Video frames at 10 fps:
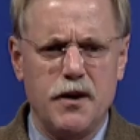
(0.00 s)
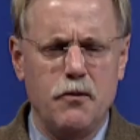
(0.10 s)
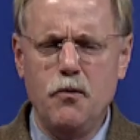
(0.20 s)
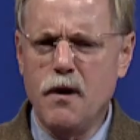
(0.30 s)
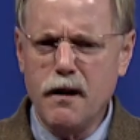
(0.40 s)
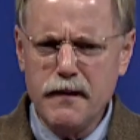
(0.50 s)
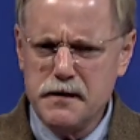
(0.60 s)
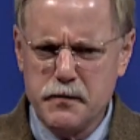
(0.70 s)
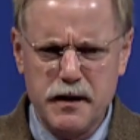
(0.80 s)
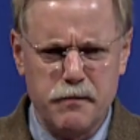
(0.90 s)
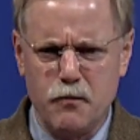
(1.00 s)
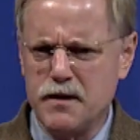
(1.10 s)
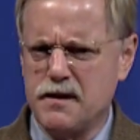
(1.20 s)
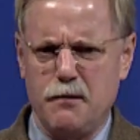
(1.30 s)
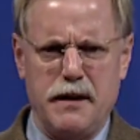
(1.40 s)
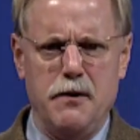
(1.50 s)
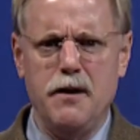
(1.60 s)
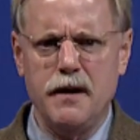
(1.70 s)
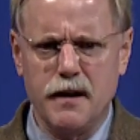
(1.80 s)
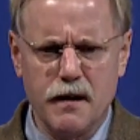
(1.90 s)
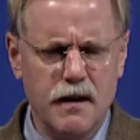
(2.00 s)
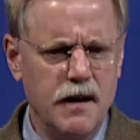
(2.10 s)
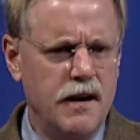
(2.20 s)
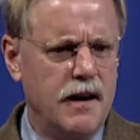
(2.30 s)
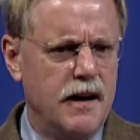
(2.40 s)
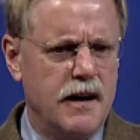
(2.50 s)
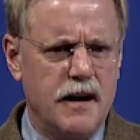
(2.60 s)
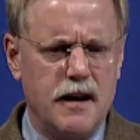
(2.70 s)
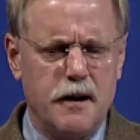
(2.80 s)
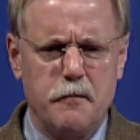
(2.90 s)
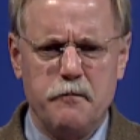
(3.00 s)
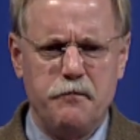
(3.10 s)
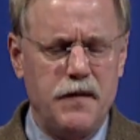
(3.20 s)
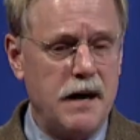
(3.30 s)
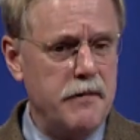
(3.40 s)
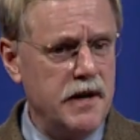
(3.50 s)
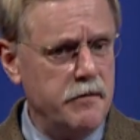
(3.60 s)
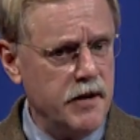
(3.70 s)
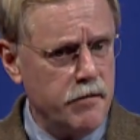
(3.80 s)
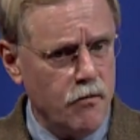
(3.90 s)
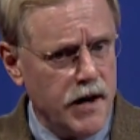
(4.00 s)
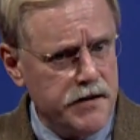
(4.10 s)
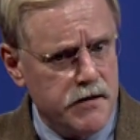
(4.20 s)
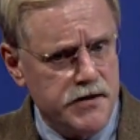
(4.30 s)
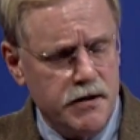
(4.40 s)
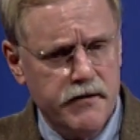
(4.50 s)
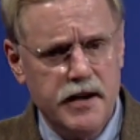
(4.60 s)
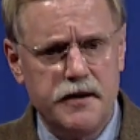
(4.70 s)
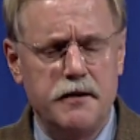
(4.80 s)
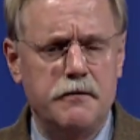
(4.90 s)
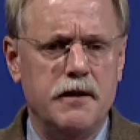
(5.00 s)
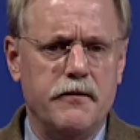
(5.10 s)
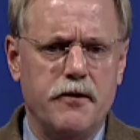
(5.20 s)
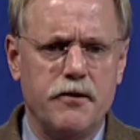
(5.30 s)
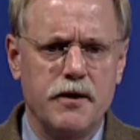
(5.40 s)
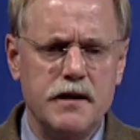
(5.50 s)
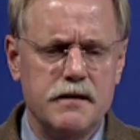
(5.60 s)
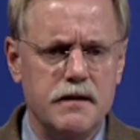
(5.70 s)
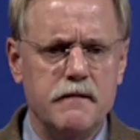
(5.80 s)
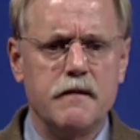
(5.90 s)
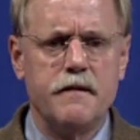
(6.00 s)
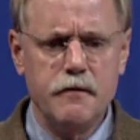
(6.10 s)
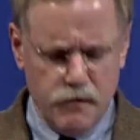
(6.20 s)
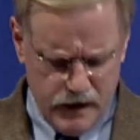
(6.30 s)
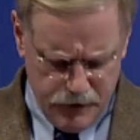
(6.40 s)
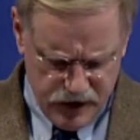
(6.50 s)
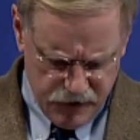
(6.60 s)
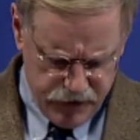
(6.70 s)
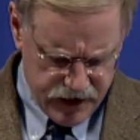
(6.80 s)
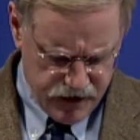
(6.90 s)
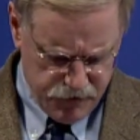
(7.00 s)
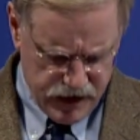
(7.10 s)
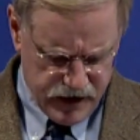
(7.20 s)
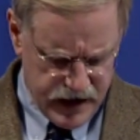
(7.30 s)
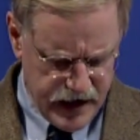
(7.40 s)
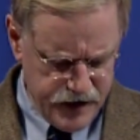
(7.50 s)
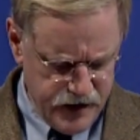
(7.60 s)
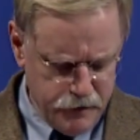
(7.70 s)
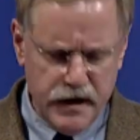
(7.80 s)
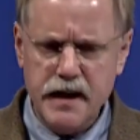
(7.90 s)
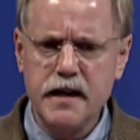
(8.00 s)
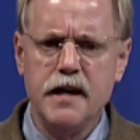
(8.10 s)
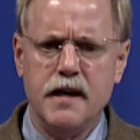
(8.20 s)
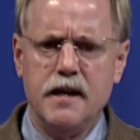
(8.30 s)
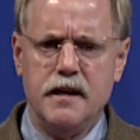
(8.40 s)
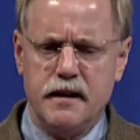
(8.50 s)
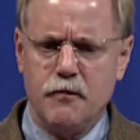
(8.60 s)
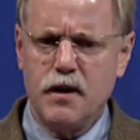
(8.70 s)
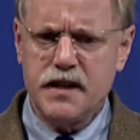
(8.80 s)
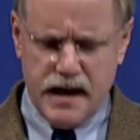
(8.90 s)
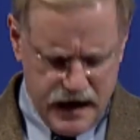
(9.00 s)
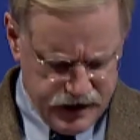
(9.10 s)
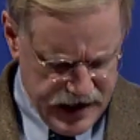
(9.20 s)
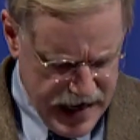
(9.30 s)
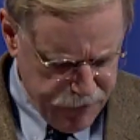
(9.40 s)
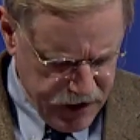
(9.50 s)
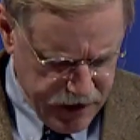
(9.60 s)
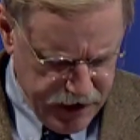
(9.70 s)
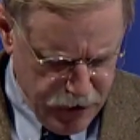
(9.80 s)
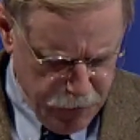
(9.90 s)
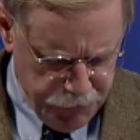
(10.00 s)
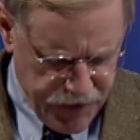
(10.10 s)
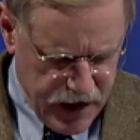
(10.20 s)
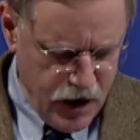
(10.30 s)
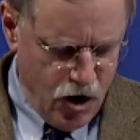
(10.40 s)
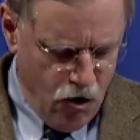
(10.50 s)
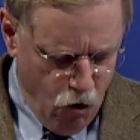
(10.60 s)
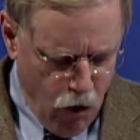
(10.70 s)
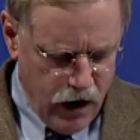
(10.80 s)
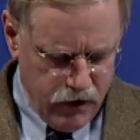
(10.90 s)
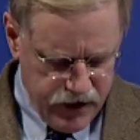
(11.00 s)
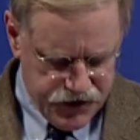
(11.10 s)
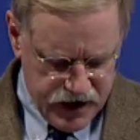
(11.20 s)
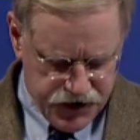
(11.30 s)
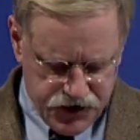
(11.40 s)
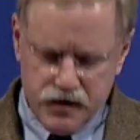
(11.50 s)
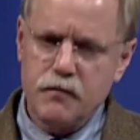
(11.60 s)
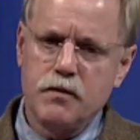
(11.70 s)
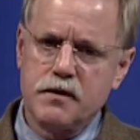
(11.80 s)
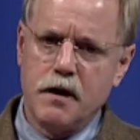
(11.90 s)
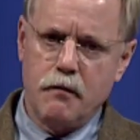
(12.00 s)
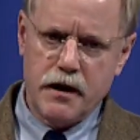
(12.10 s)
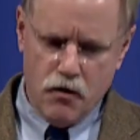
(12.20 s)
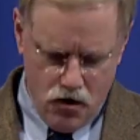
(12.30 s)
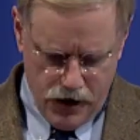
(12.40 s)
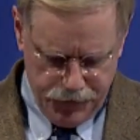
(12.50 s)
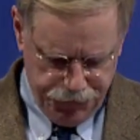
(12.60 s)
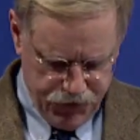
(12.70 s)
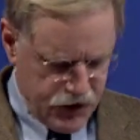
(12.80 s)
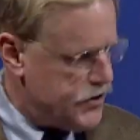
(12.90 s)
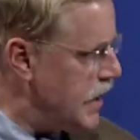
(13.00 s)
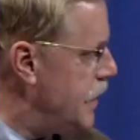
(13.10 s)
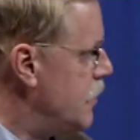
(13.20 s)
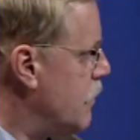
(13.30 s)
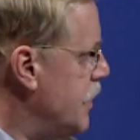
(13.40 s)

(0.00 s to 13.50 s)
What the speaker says: who are these people? What's going on here? Not many people went to the Soviet Union in the 30s, and even fewer of them got picked up by the KGB. What the heck is happening here? While this incident was going on, on January